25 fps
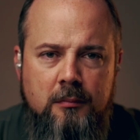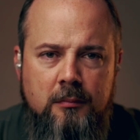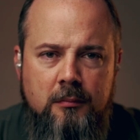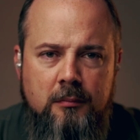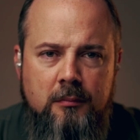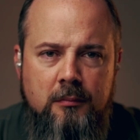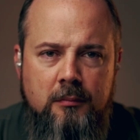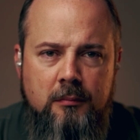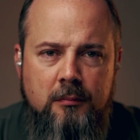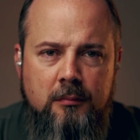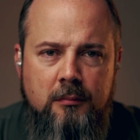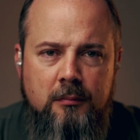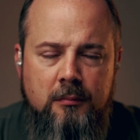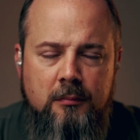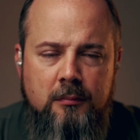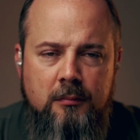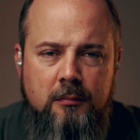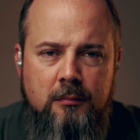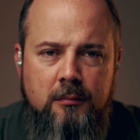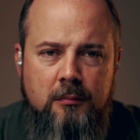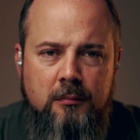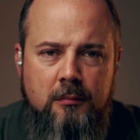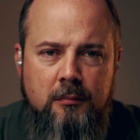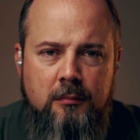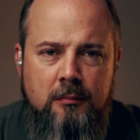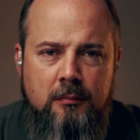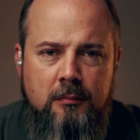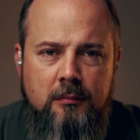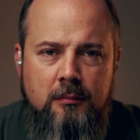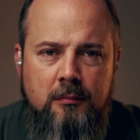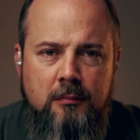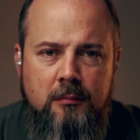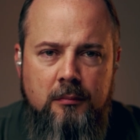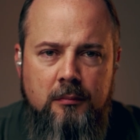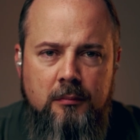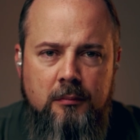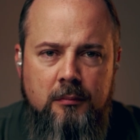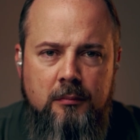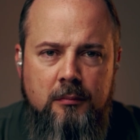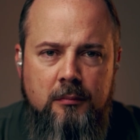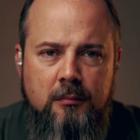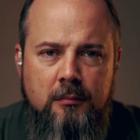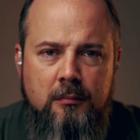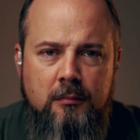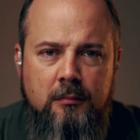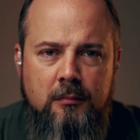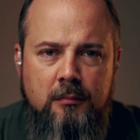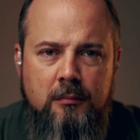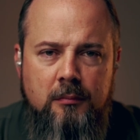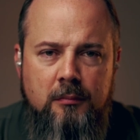
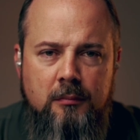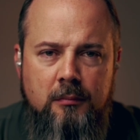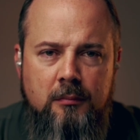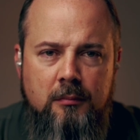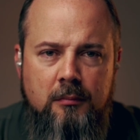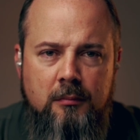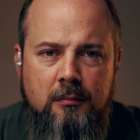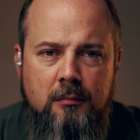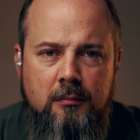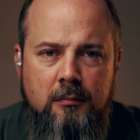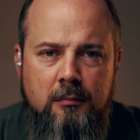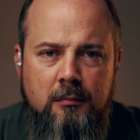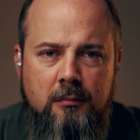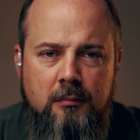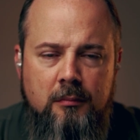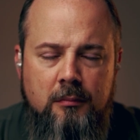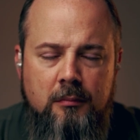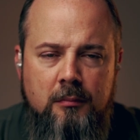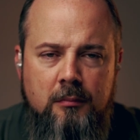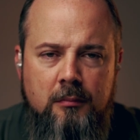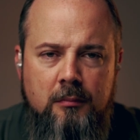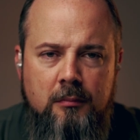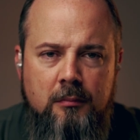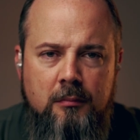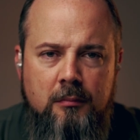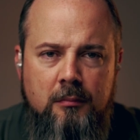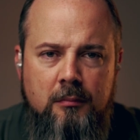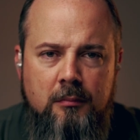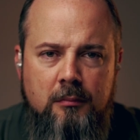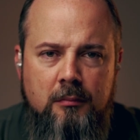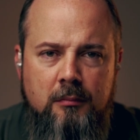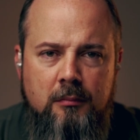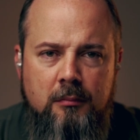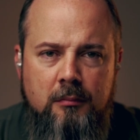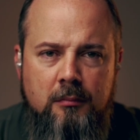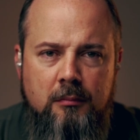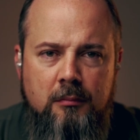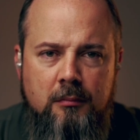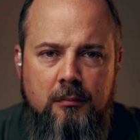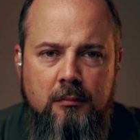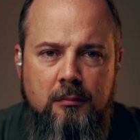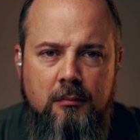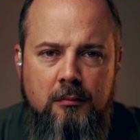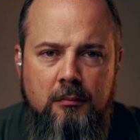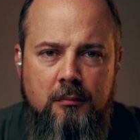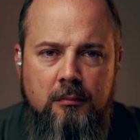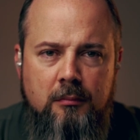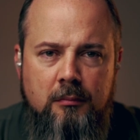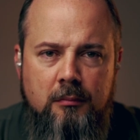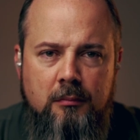
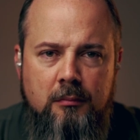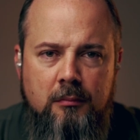The person shown says nothing.